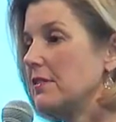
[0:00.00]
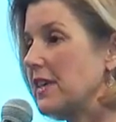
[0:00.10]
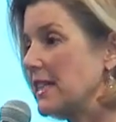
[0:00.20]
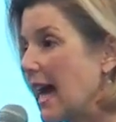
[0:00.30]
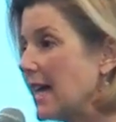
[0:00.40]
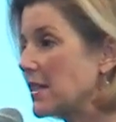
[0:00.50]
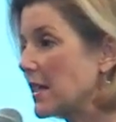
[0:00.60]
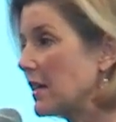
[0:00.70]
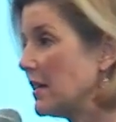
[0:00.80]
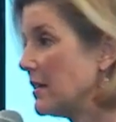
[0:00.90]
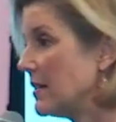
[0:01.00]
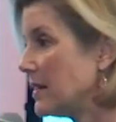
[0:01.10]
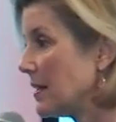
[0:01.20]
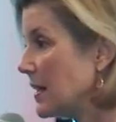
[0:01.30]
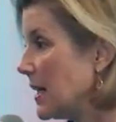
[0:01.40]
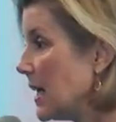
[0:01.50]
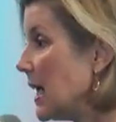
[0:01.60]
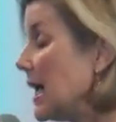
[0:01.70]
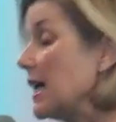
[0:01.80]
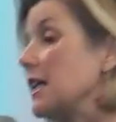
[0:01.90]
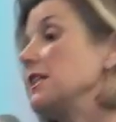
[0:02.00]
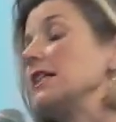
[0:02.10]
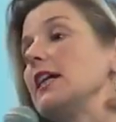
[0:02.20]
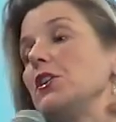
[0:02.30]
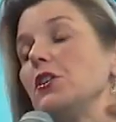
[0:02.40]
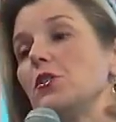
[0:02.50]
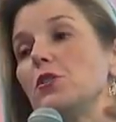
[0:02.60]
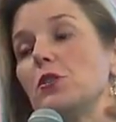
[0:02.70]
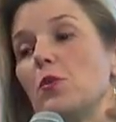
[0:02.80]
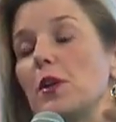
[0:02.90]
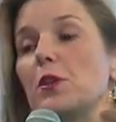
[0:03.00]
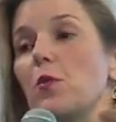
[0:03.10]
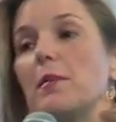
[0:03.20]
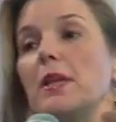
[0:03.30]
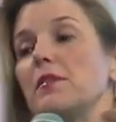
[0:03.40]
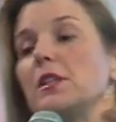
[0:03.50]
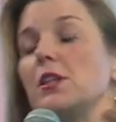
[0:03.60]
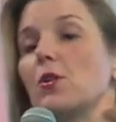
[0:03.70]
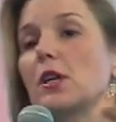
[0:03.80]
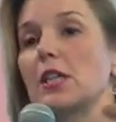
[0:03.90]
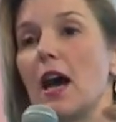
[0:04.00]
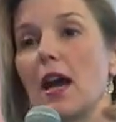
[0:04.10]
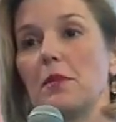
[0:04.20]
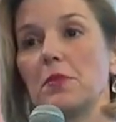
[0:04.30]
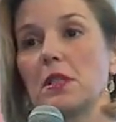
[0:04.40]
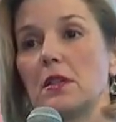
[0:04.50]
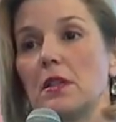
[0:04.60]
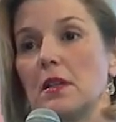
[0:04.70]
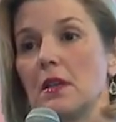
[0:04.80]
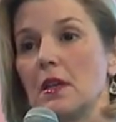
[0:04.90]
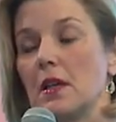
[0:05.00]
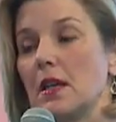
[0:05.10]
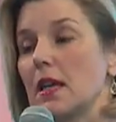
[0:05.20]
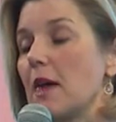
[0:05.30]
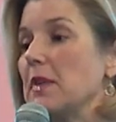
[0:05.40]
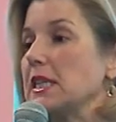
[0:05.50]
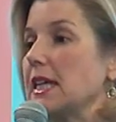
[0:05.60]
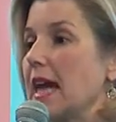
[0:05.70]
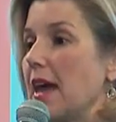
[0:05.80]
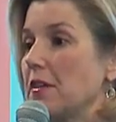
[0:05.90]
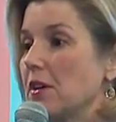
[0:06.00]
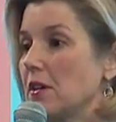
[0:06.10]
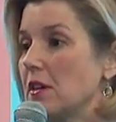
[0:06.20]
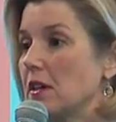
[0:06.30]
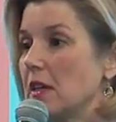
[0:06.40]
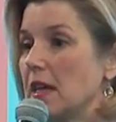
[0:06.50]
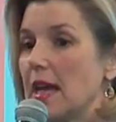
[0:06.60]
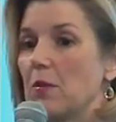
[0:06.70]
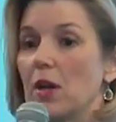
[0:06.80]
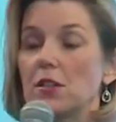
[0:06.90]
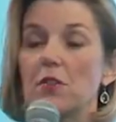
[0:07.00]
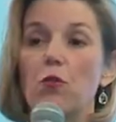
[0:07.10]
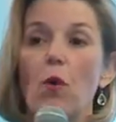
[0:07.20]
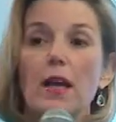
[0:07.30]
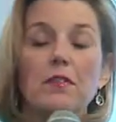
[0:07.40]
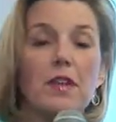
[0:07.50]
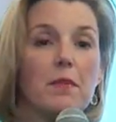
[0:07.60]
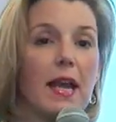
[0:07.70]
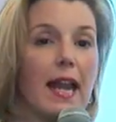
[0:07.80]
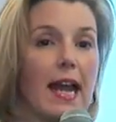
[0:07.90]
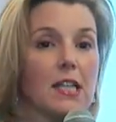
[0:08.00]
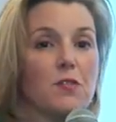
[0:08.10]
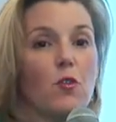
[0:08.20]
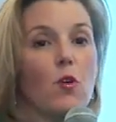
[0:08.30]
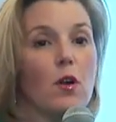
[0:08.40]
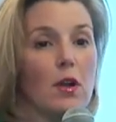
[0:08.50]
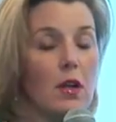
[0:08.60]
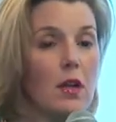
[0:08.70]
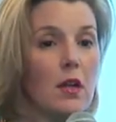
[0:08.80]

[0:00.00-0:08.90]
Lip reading: Fantastic. It continued with the women of the New York Times coming together, and whereas if one of them had asked for